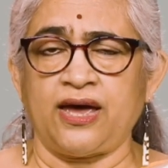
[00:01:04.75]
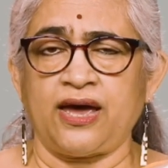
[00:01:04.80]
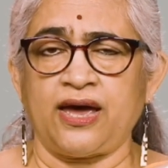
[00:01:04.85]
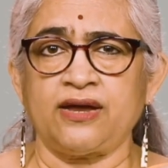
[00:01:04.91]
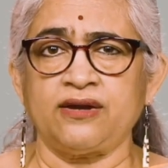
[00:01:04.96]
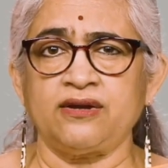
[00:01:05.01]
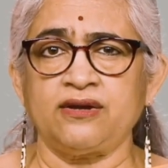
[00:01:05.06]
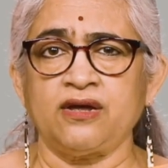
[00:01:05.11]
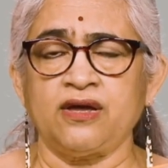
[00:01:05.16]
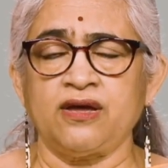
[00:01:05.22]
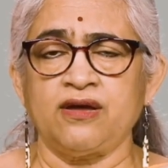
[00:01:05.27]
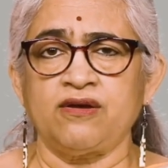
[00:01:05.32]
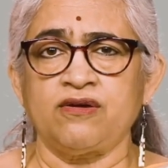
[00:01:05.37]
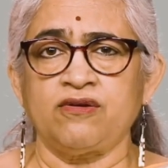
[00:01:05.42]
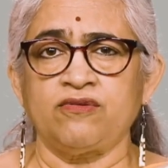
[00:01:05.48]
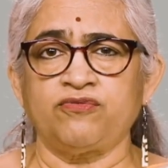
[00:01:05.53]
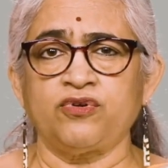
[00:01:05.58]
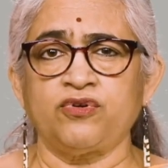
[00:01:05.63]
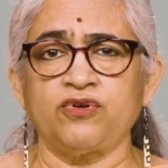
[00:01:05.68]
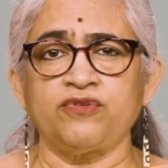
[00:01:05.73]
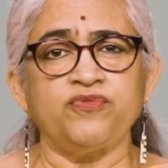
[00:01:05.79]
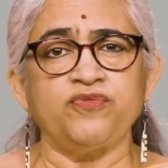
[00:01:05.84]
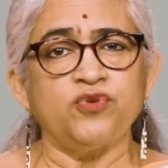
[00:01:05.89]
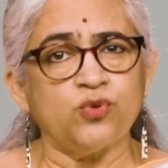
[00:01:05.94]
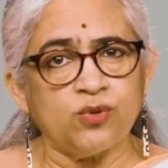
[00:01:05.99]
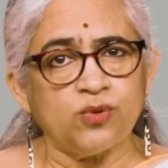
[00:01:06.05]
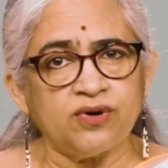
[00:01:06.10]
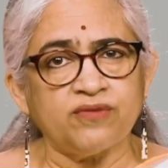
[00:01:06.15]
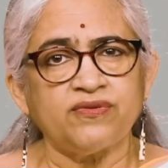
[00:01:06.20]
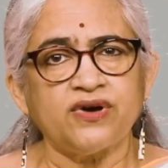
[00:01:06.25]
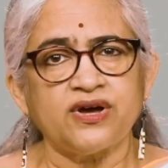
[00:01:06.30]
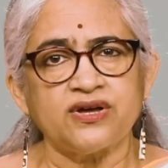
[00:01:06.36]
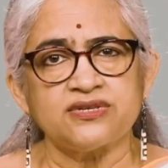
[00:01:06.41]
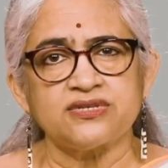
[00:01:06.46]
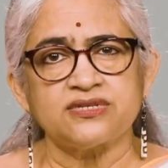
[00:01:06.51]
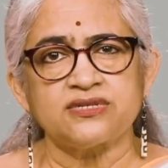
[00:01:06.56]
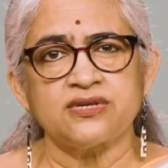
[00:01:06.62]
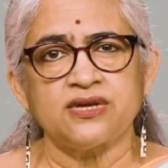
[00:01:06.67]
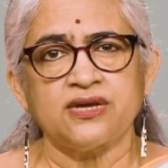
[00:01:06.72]
And for a few of
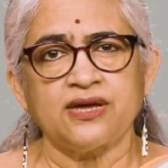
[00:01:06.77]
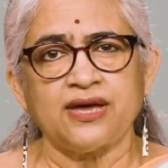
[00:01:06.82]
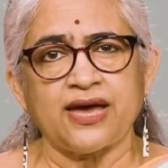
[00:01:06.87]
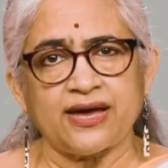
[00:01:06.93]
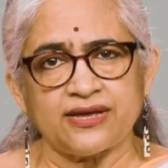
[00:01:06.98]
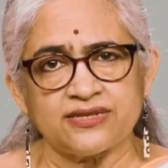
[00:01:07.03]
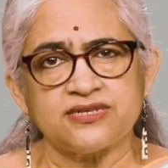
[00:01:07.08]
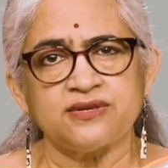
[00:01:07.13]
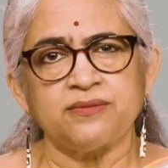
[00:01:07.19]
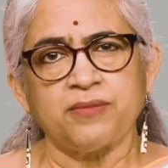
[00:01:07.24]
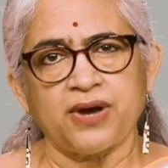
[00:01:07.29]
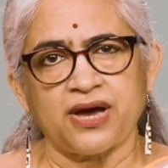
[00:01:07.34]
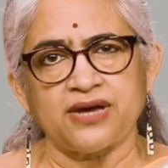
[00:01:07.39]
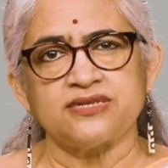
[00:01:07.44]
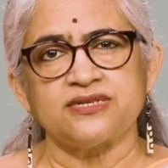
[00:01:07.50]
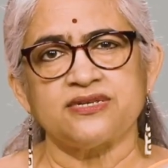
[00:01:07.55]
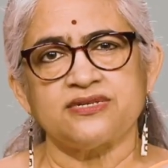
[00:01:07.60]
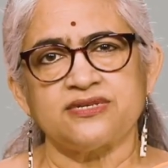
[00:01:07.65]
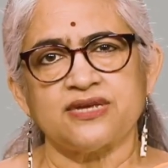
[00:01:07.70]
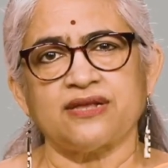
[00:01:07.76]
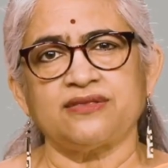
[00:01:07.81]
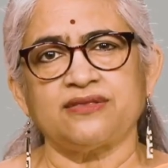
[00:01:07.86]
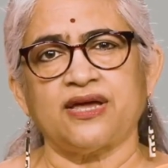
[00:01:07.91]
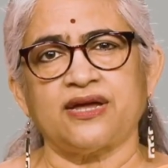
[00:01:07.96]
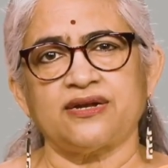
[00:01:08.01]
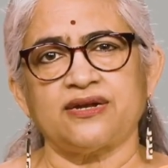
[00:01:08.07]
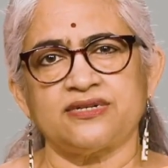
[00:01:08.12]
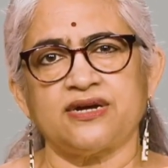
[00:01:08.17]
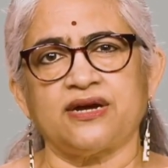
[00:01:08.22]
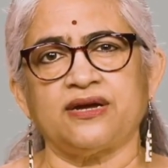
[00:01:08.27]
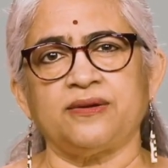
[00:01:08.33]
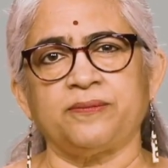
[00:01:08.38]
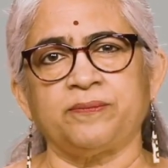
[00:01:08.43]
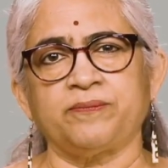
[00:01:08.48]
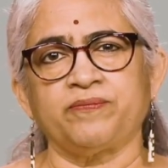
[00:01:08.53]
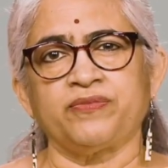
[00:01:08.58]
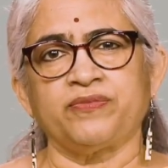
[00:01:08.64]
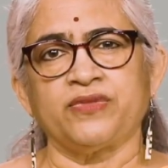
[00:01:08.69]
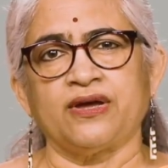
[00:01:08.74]
us at Symbiosis at that
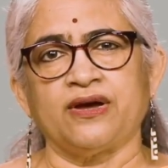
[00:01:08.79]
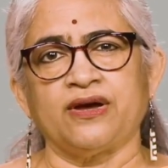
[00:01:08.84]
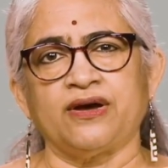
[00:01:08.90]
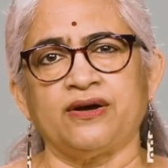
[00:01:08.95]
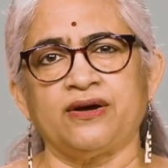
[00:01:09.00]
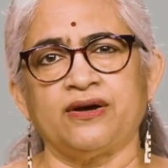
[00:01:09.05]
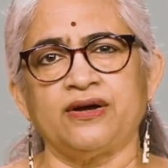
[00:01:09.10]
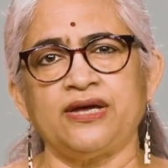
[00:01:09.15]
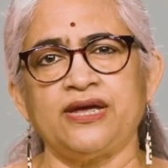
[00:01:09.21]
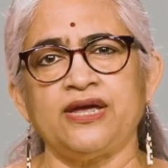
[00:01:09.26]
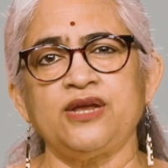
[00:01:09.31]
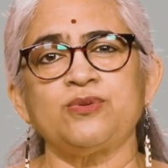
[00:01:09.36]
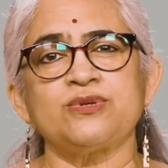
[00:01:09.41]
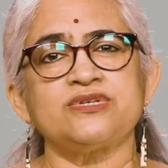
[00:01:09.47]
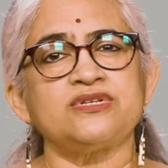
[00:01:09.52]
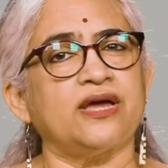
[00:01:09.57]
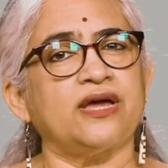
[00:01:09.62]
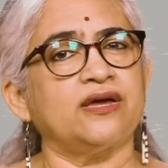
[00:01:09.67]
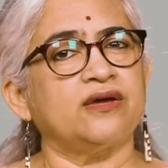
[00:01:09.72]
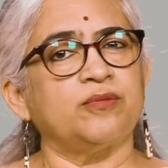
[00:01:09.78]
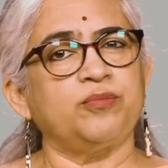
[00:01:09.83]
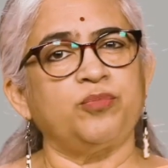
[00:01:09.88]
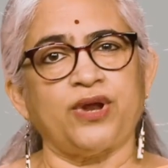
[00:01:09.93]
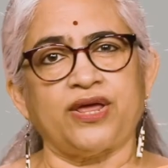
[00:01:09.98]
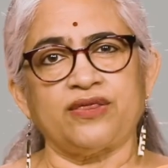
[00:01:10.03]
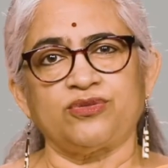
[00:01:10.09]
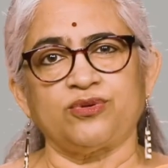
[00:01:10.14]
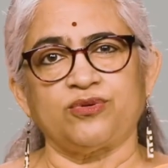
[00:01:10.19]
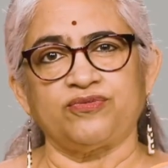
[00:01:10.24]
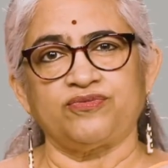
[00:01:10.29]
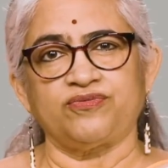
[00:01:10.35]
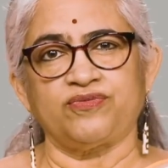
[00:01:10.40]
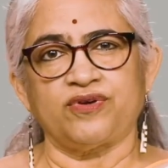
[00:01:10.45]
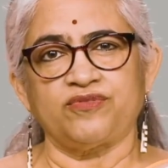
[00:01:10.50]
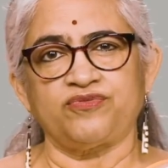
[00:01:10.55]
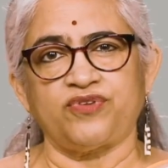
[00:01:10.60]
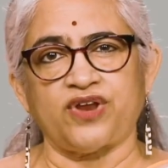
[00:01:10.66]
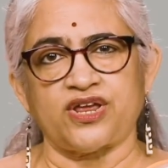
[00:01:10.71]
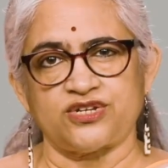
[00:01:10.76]
time, uh, it was like a breath of
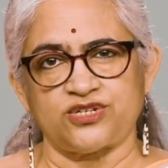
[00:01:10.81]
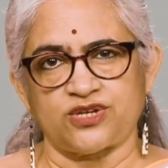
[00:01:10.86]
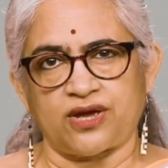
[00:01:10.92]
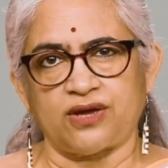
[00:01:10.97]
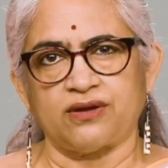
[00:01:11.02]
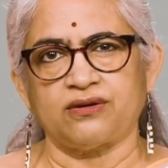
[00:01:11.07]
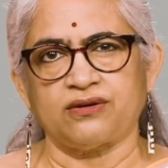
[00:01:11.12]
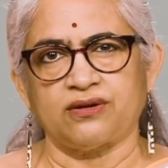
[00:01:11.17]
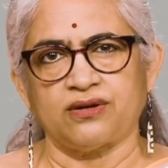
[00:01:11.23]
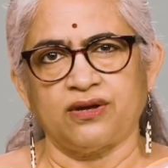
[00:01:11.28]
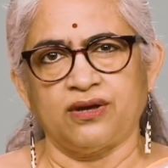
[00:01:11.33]
fresh air.